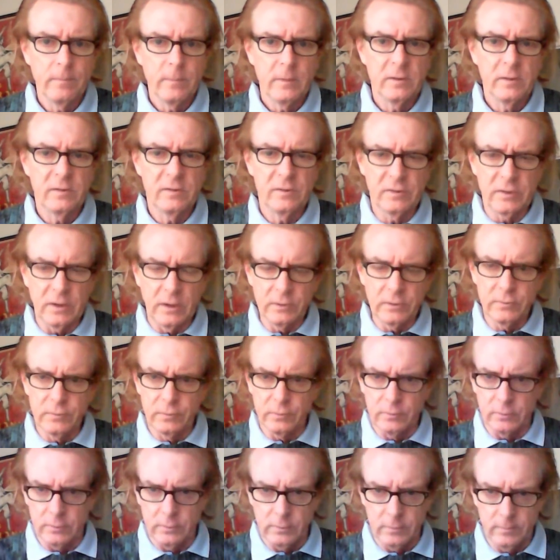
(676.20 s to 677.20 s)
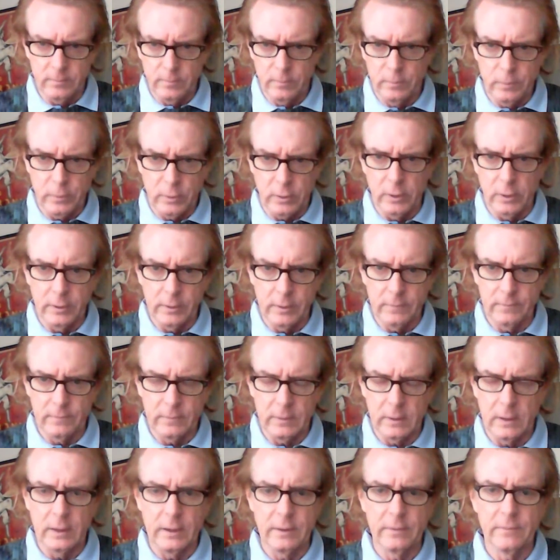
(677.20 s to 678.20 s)
central part of
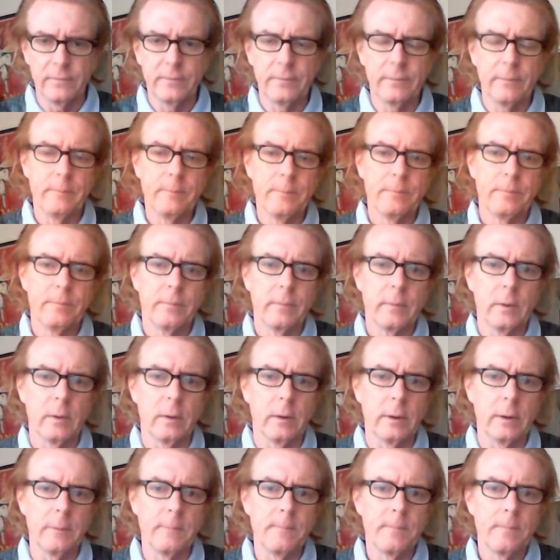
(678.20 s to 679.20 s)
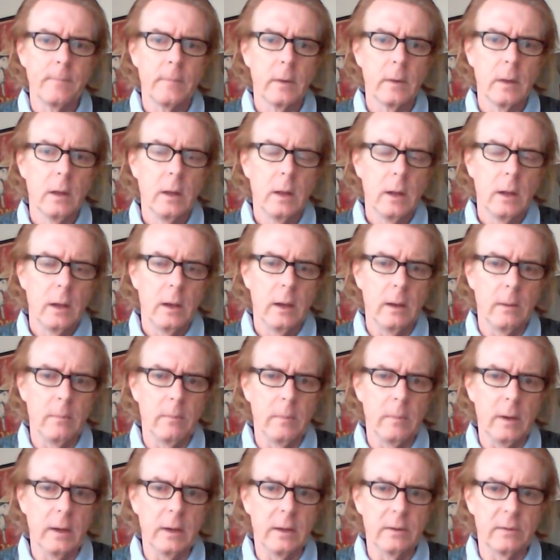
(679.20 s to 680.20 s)
life, right?
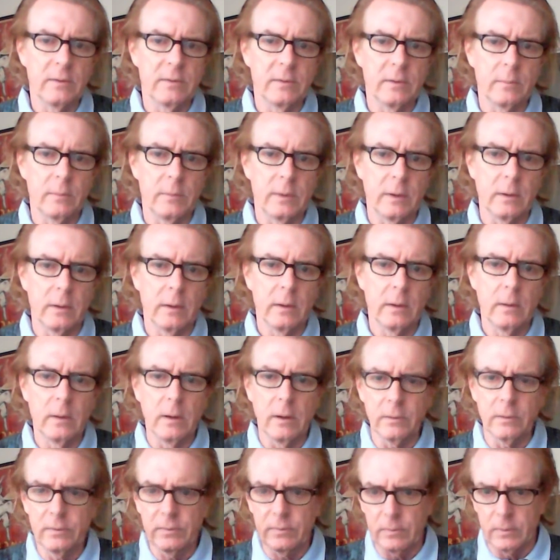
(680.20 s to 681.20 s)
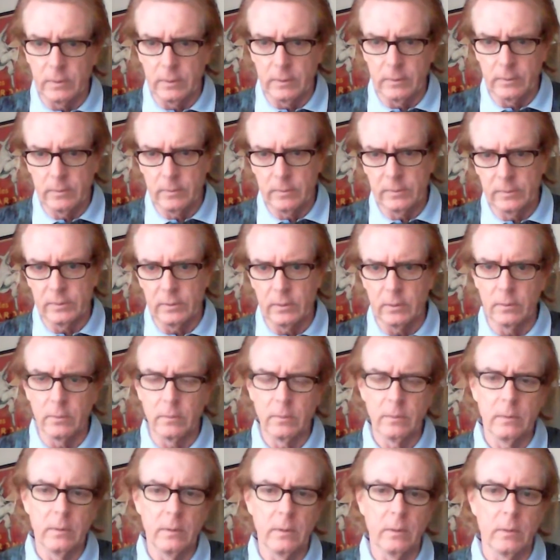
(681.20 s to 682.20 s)
And make it something elsewhere.
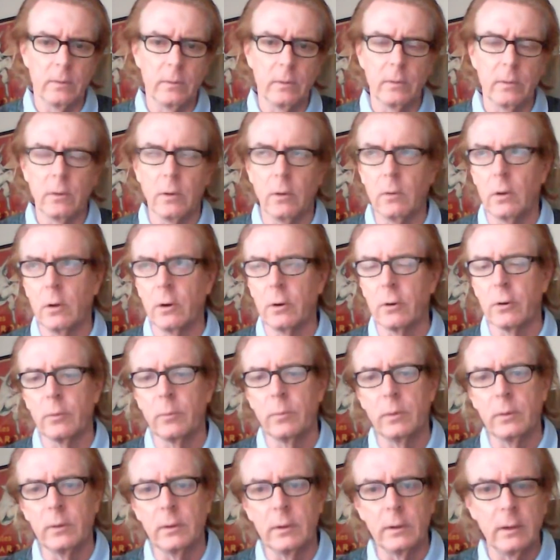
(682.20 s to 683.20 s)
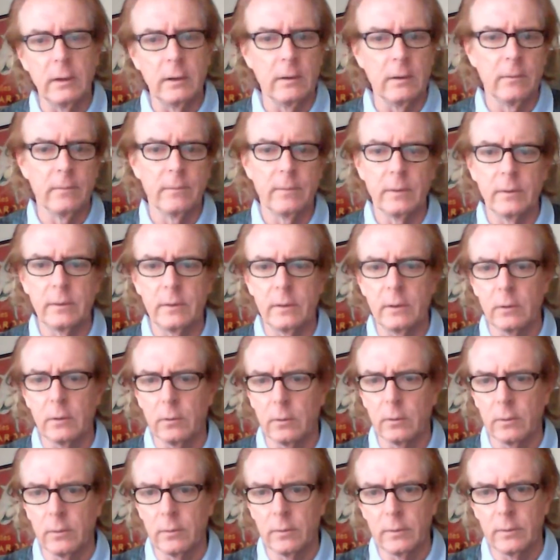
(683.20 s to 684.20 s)
So, you no longer believe that the
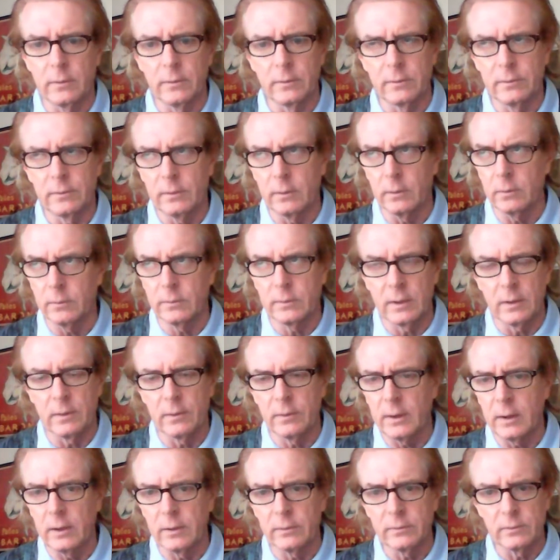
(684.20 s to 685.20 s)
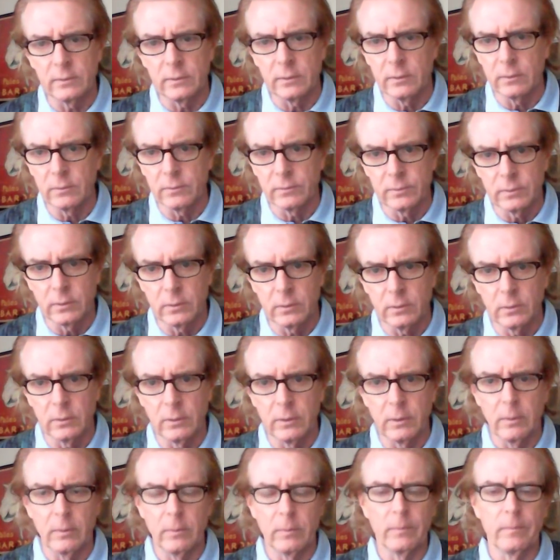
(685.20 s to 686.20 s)
earth is, 10,000 years
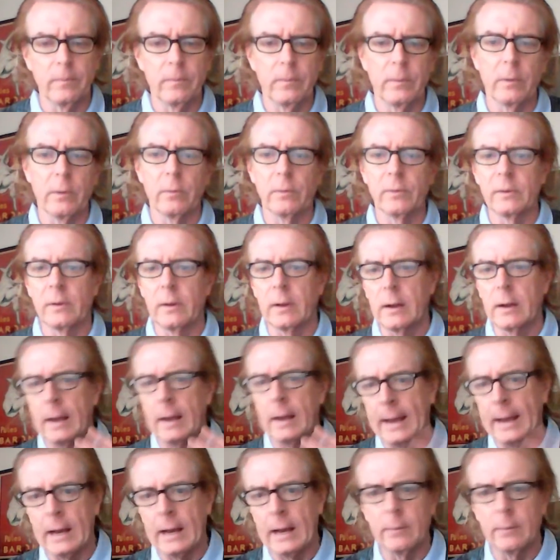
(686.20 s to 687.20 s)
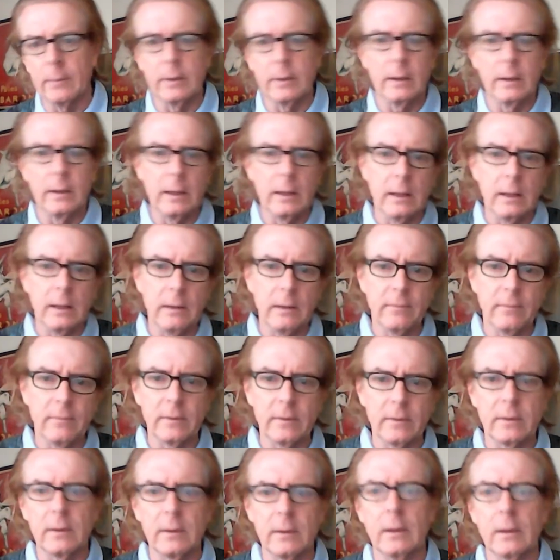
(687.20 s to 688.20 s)
old and there was Adam and Eve
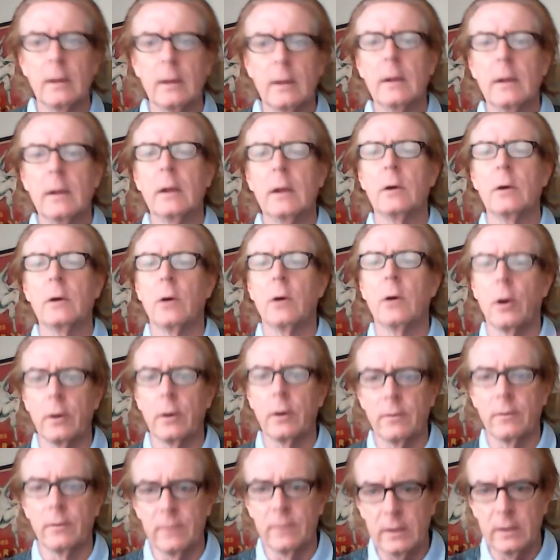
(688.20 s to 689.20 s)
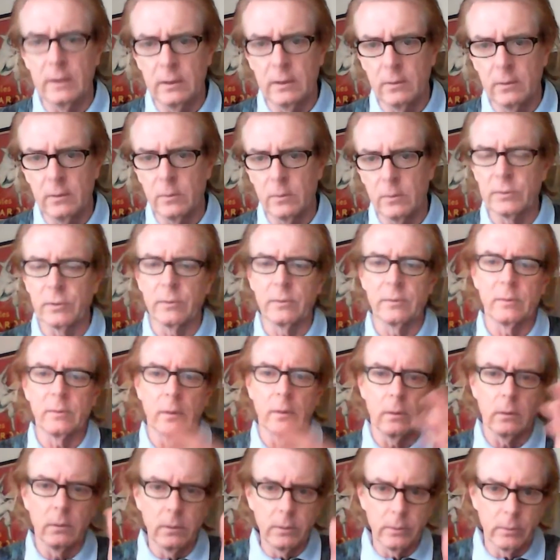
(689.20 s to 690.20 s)
at the Garden of Eden, which was
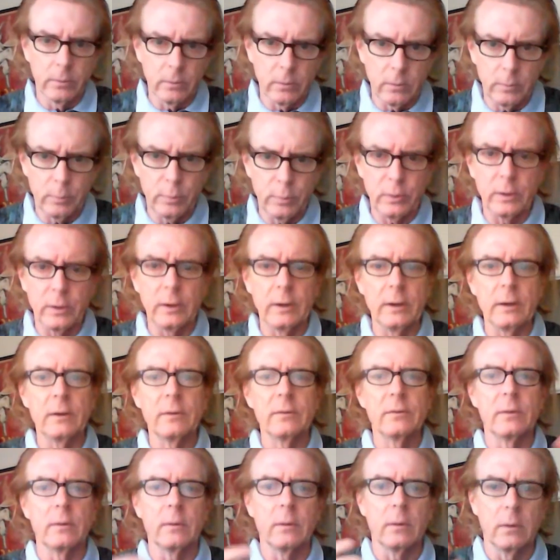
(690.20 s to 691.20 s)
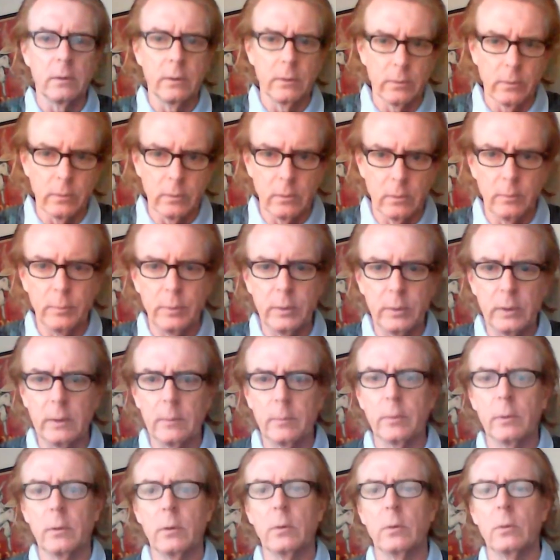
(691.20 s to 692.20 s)
a literal place and literal
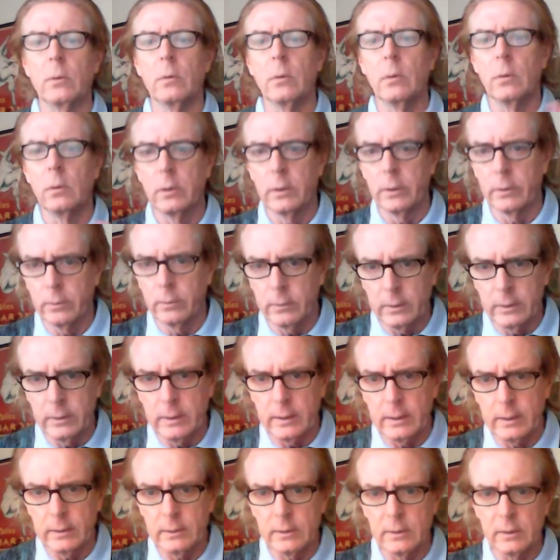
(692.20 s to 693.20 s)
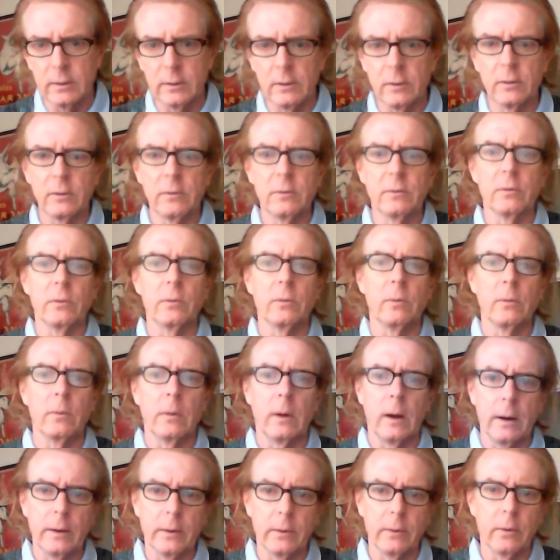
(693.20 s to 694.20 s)
people who literally had kids who,
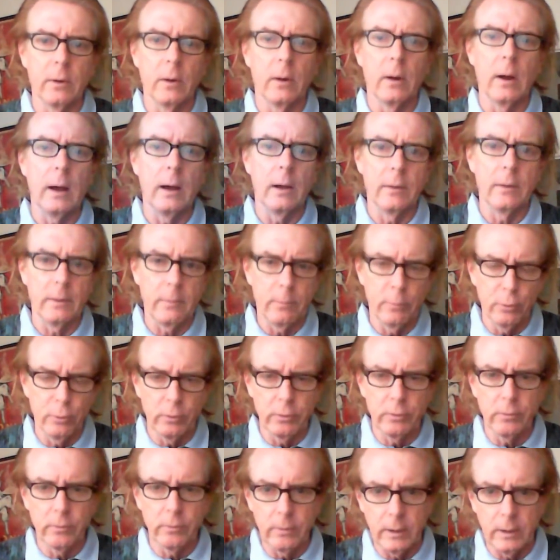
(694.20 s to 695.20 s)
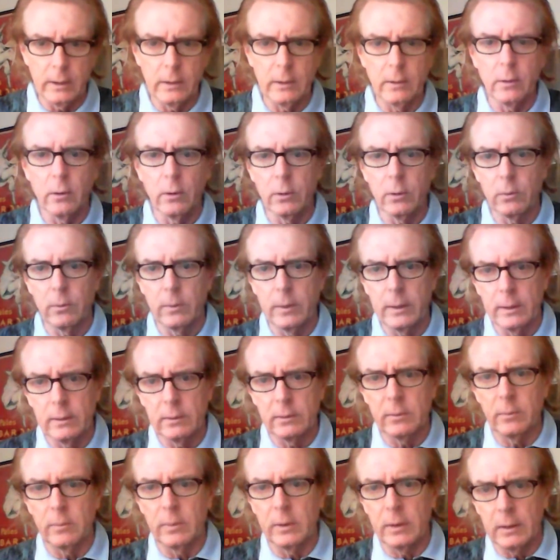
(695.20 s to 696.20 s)
I don't know how they procreated all the way
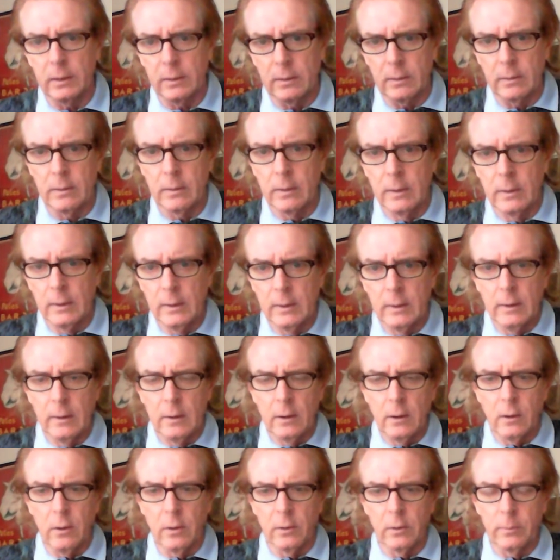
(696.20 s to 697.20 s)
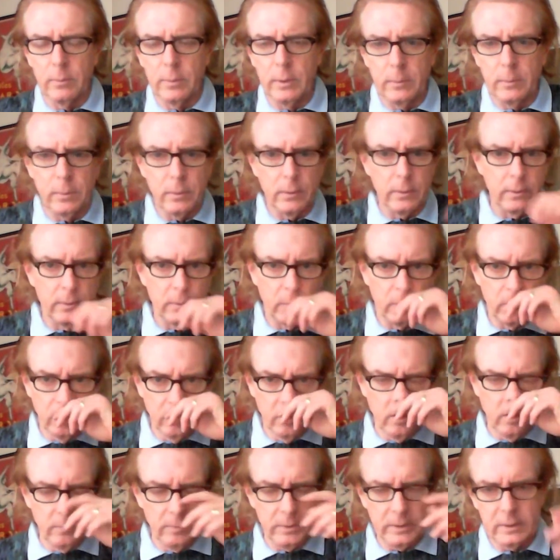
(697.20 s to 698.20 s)
into being all the people in the
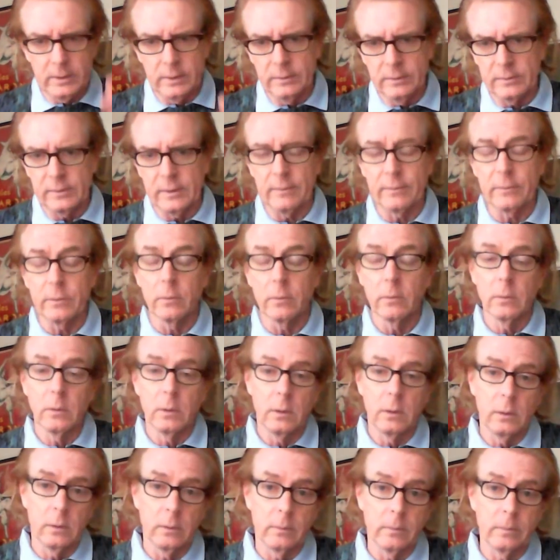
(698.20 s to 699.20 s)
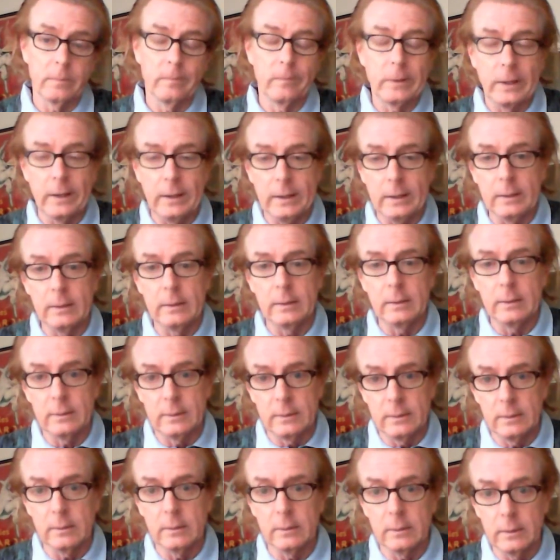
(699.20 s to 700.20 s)
world, because after all, Cain did
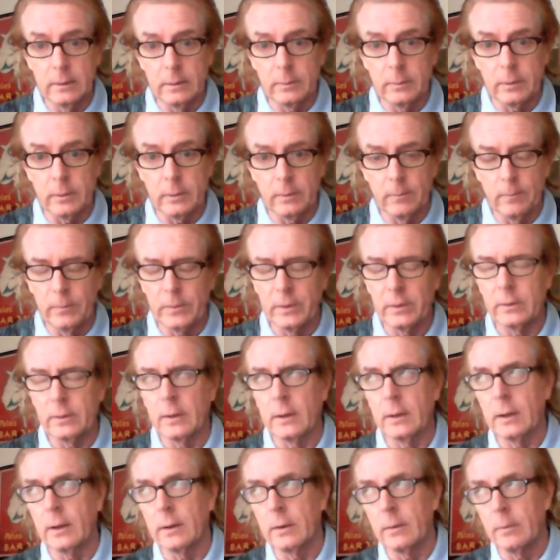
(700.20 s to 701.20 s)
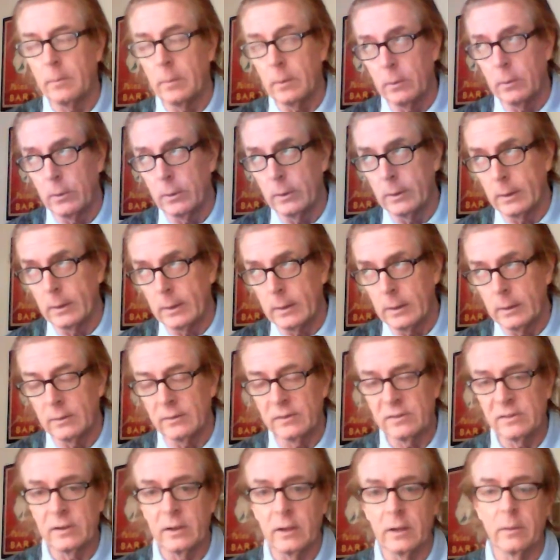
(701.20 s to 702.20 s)
kill Abel, then they had a boy again,
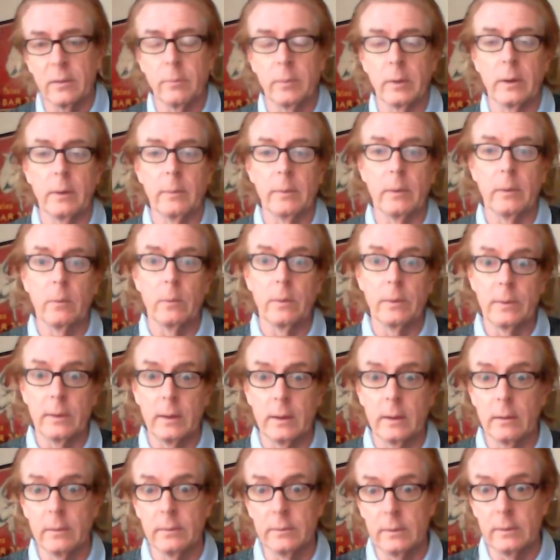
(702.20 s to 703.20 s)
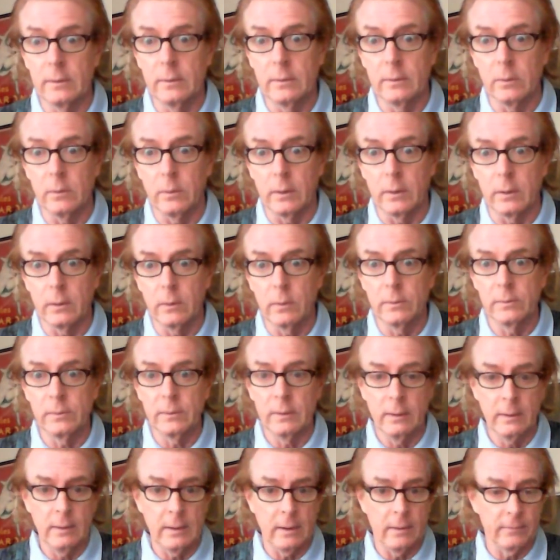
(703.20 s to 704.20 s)
Seth, but I mean, what the hell is he doing? Who's
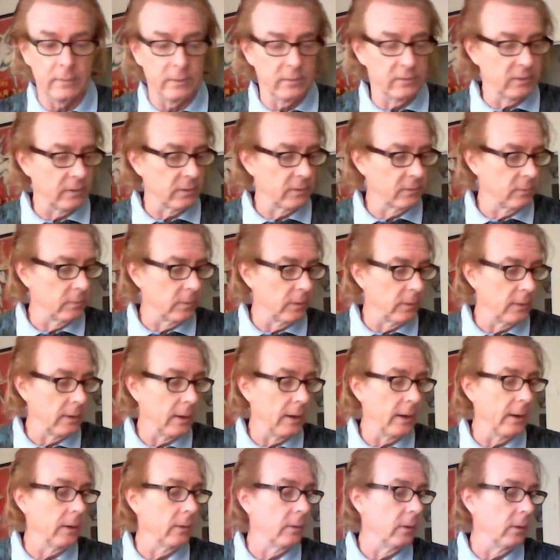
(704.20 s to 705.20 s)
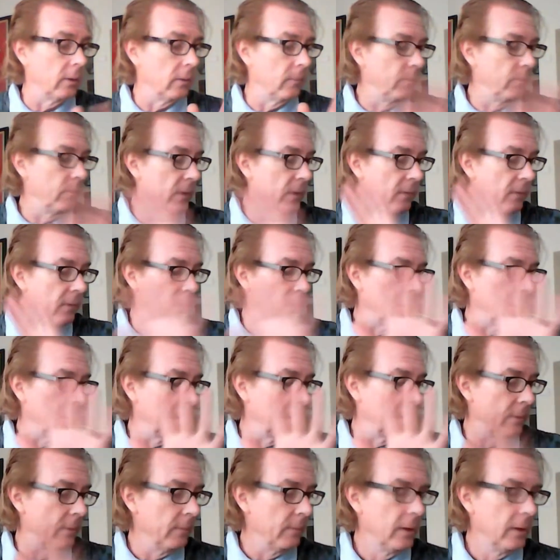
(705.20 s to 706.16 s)
he having sex with? I don't know. Never mind.